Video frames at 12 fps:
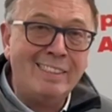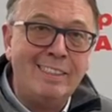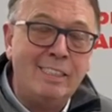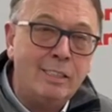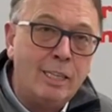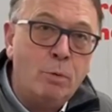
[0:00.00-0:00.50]

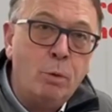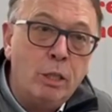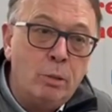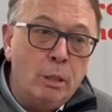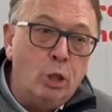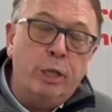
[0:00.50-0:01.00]
This time we're
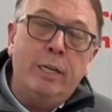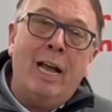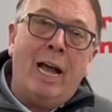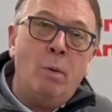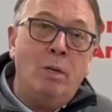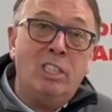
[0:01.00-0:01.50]
going to be looking at
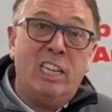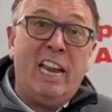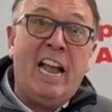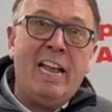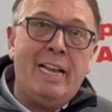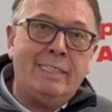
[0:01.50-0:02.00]
our T
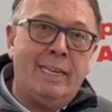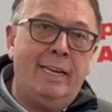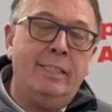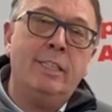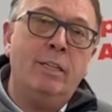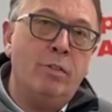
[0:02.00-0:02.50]
I S
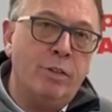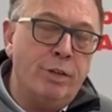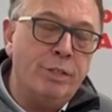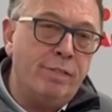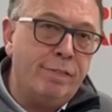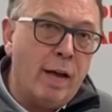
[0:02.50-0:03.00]
eighteen
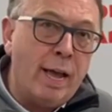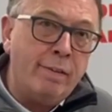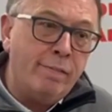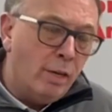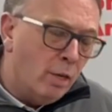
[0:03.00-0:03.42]
thirty-five,